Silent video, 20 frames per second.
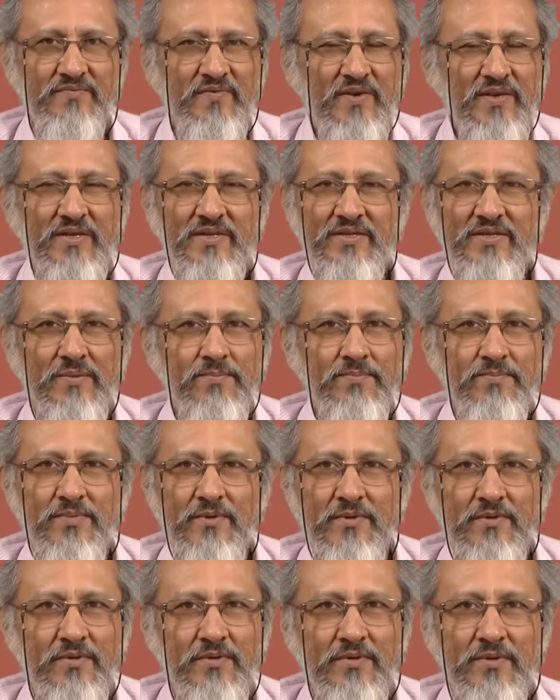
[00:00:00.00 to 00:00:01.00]
very
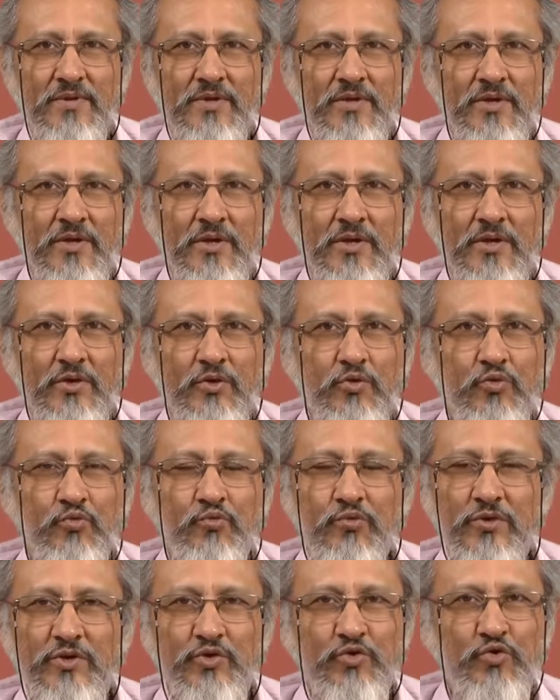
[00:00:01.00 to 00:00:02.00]
simple.
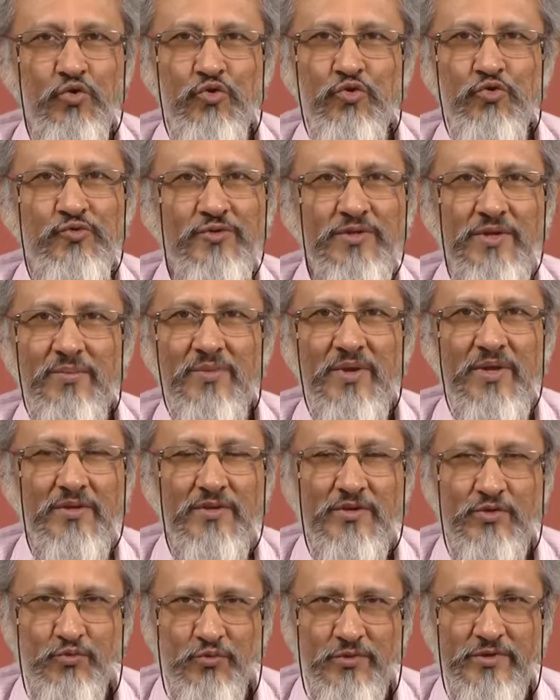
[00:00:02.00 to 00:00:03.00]
We show you some
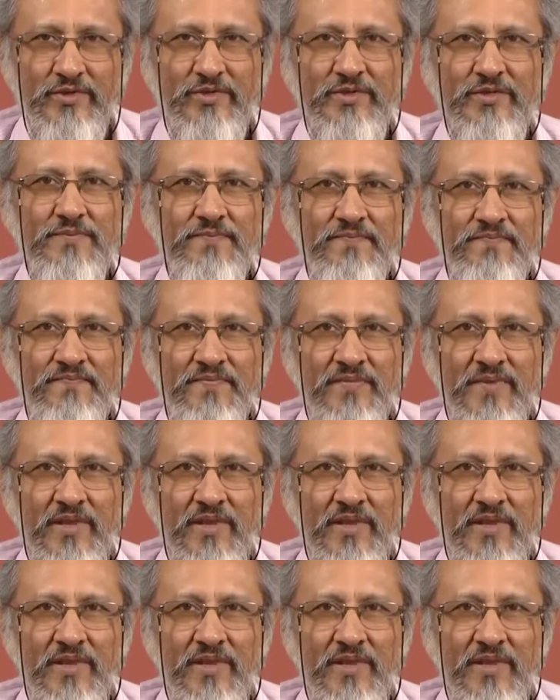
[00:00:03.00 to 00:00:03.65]
English words